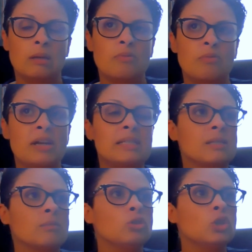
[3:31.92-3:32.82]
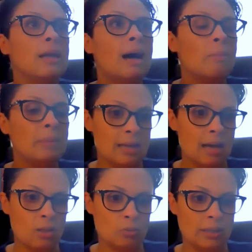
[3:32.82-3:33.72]
racism should not be
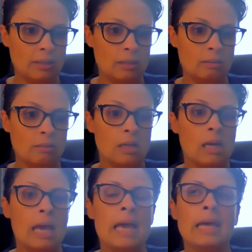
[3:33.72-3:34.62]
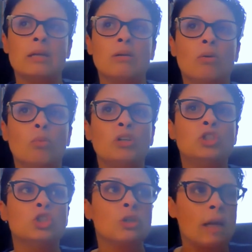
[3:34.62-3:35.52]
tolerated, and we
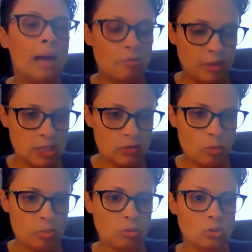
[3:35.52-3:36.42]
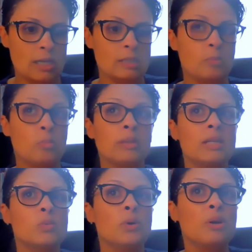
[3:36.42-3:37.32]
should have peaceful protests, but
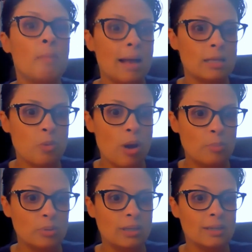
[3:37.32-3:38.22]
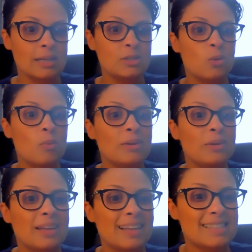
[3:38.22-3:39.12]
please wear your mask properly, because I don't want
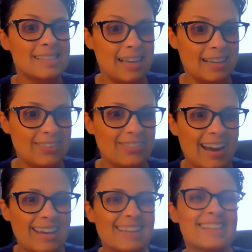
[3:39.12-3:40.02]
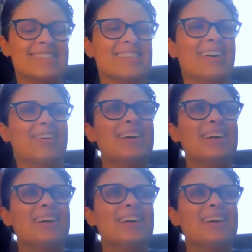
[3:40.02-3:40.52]
you to get sick, right? And so